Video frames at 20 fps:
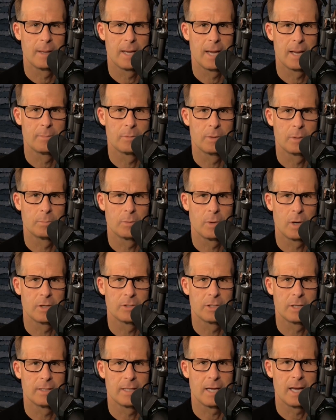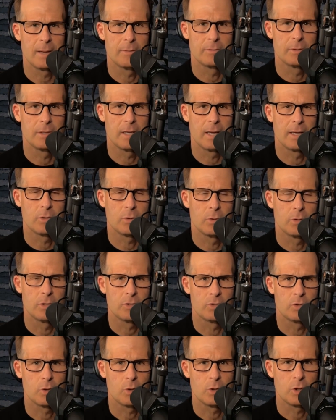Every project after that
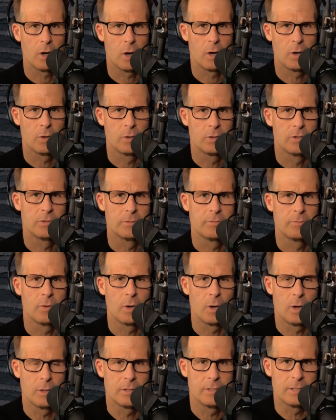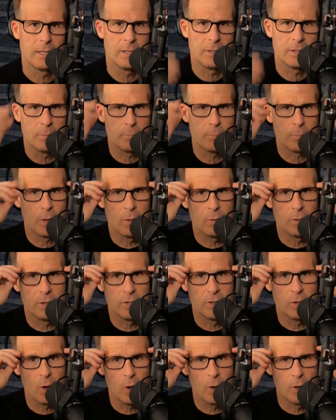uses your colors, fonts, and
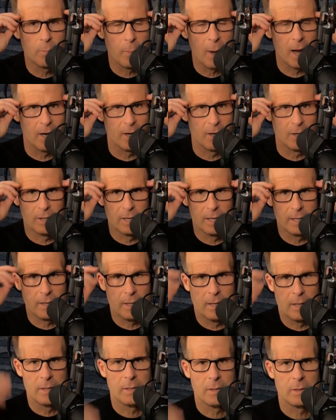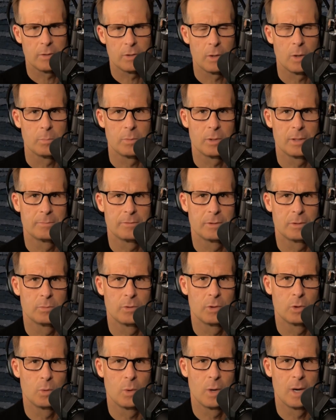components automatically. No briefing
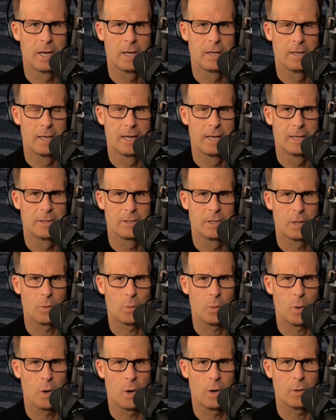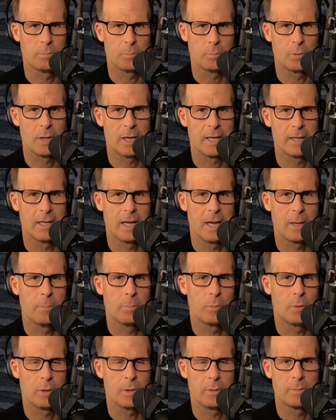required and no off-brand
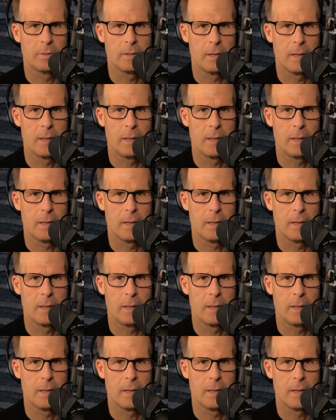output.